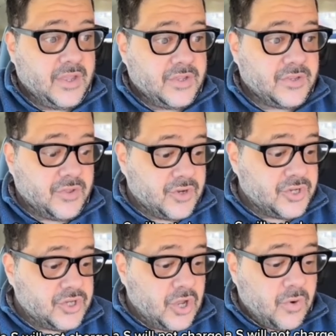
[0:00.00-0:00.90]
So there is
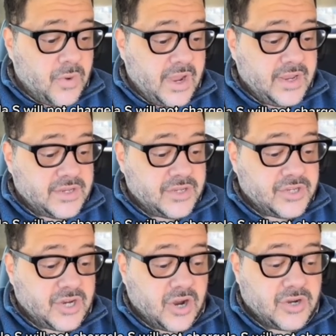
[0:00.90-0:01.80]
no way to
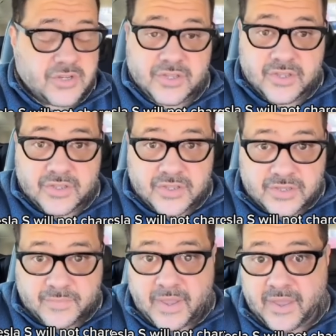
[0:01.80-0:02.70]
charge this
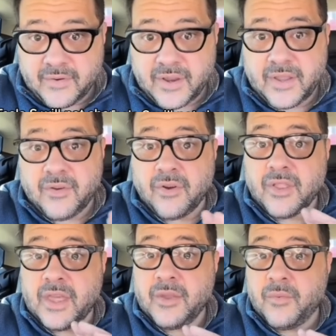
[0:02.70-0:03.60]
battery or
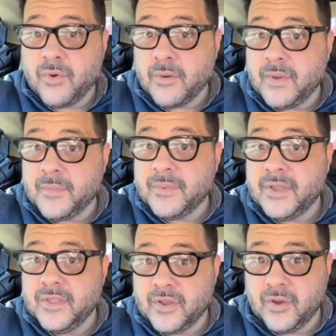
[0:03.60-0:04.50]
let it warm up
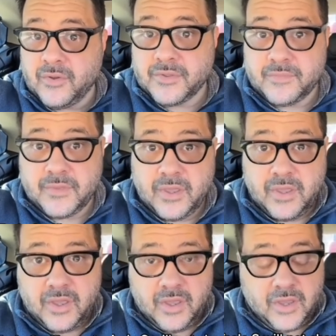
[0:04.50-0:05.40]
in the cold.
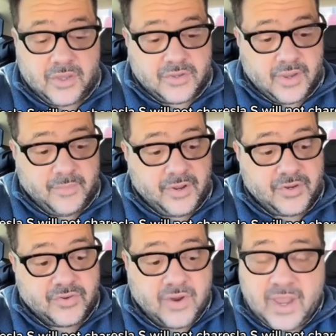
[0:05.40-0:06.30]
So I'm going to
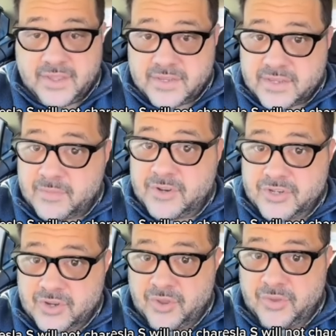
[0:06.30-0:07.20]
try this. I'm going to
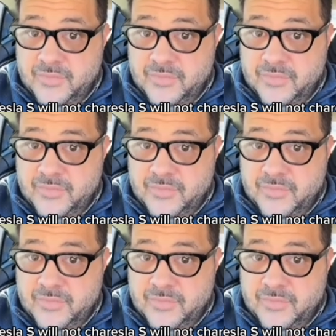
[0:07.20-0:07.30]
show you.